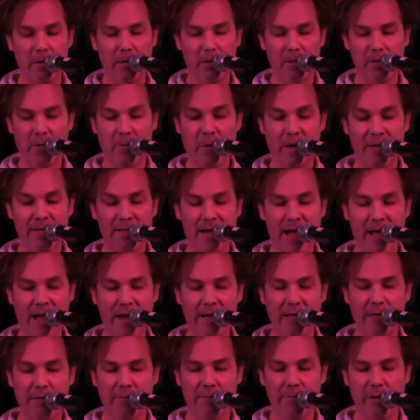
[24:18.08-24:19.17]
So
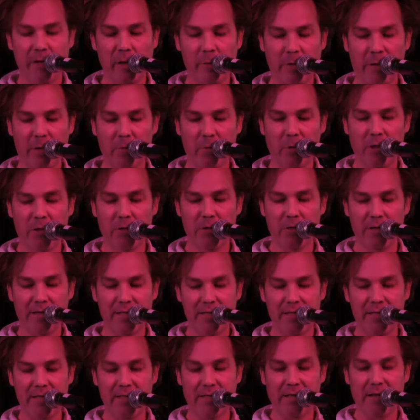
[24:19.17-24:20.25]
maintaining and developing what
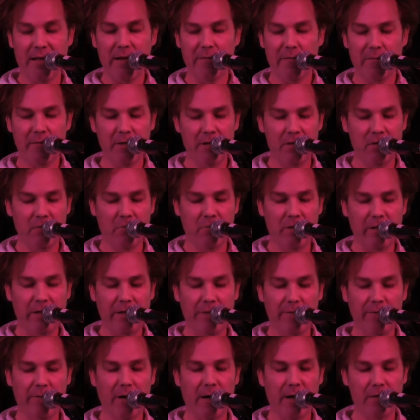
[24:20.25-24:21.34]
trust is left is
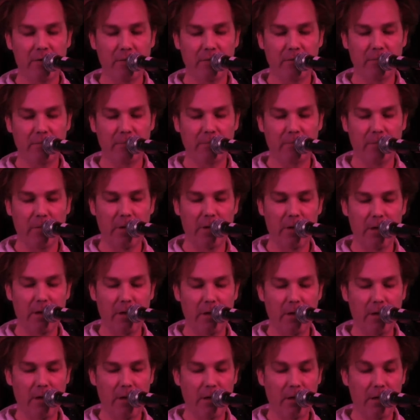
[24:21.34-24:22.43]
really vital.
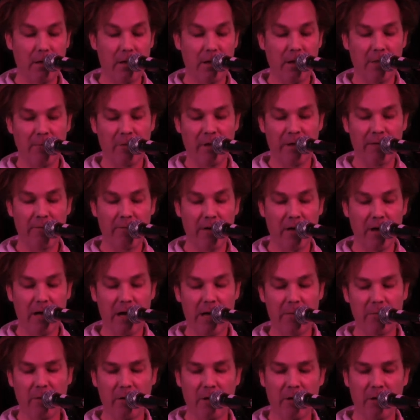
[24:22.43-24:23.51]
And I believe that
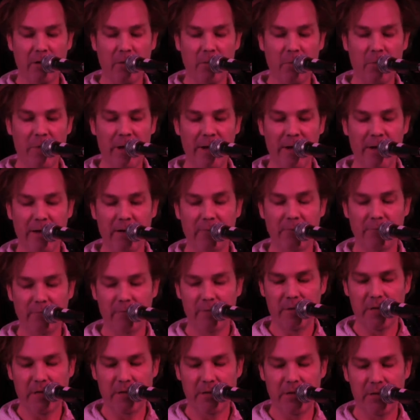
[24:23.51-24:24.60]
hyperlocal media,
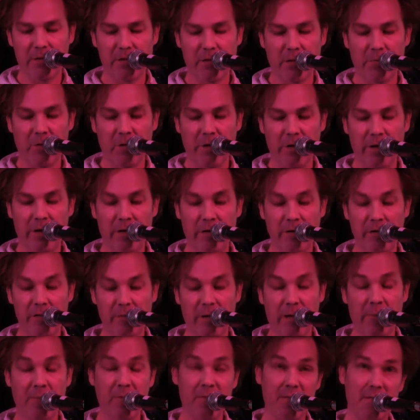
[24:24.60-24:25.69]
such as community
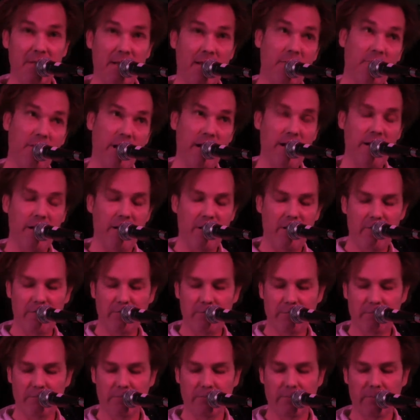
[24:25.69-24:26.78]
newspapers and radio,
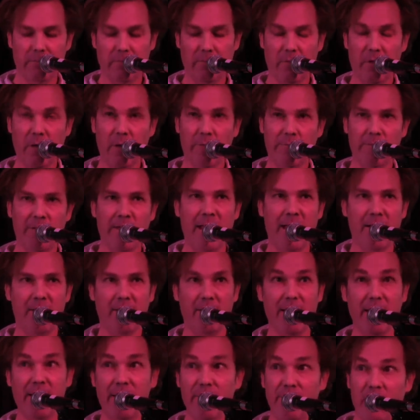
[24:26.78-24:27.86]
offer that.
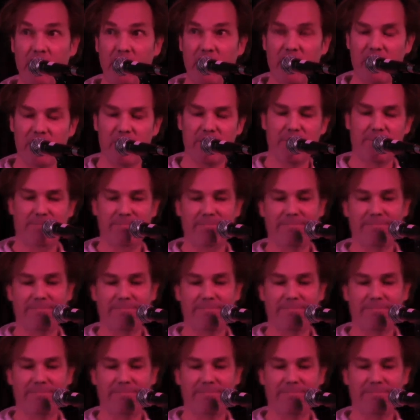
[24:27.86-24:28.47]
Thank you very much.